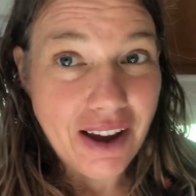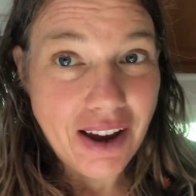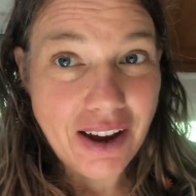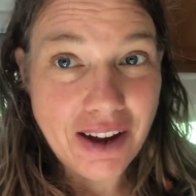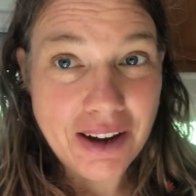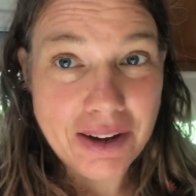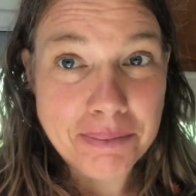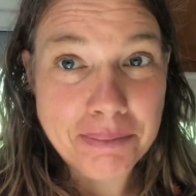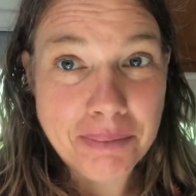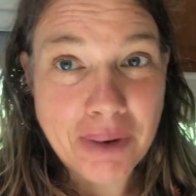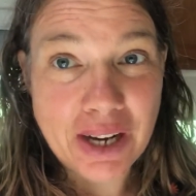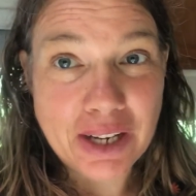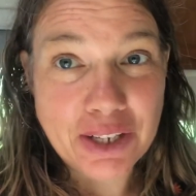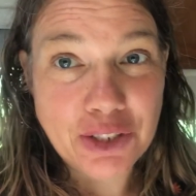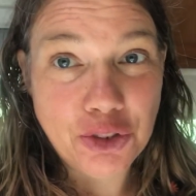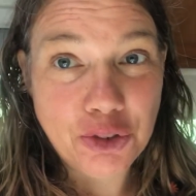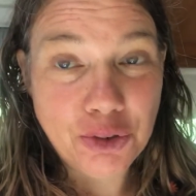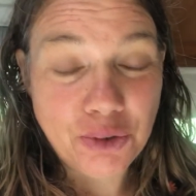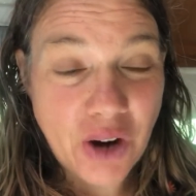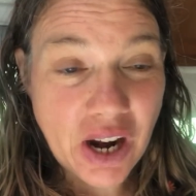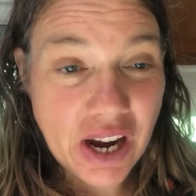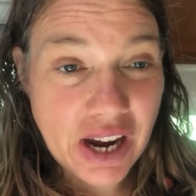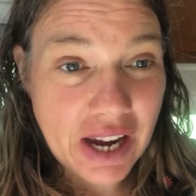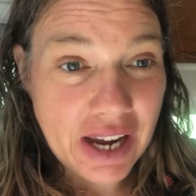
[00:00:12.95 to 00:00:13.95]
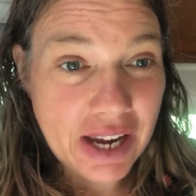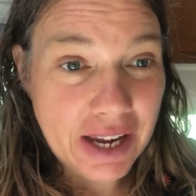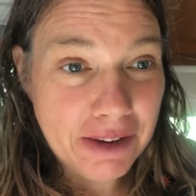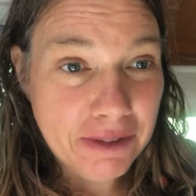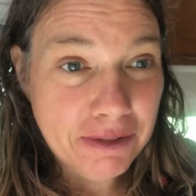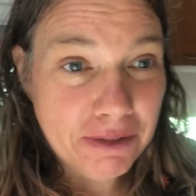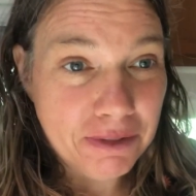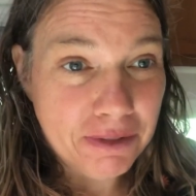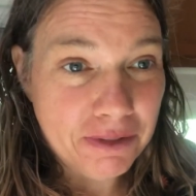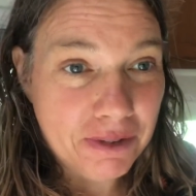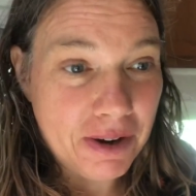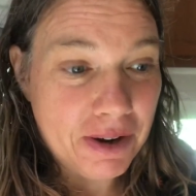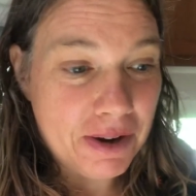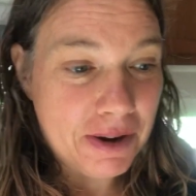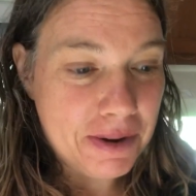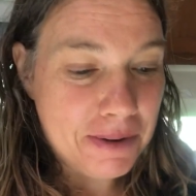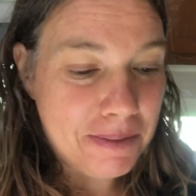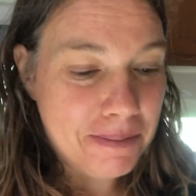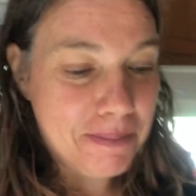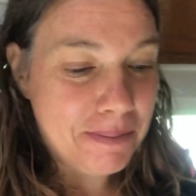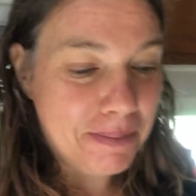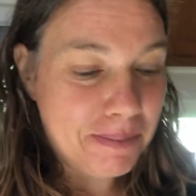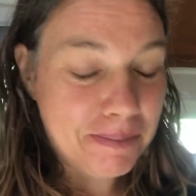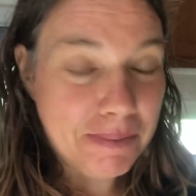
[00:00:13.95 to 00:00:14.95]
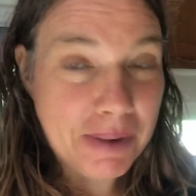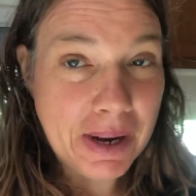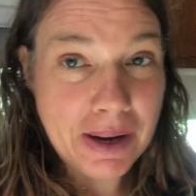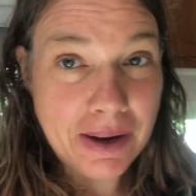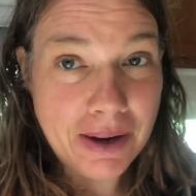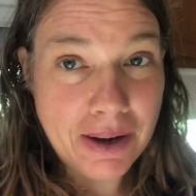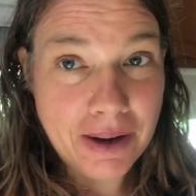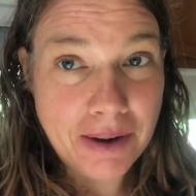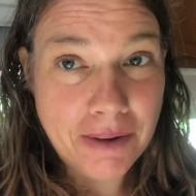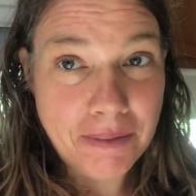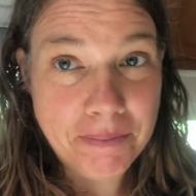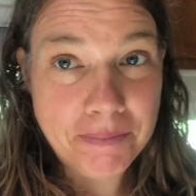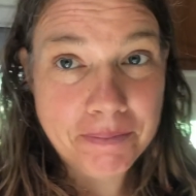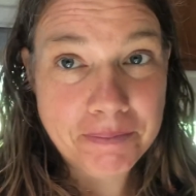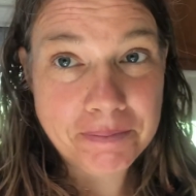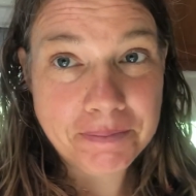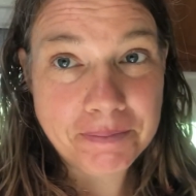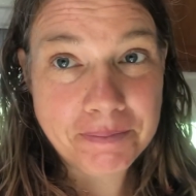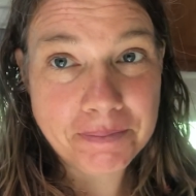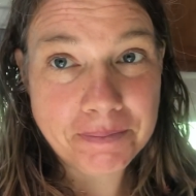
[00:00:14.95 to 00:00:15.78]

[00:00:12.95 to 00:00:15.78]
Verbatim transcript: on my drive from um,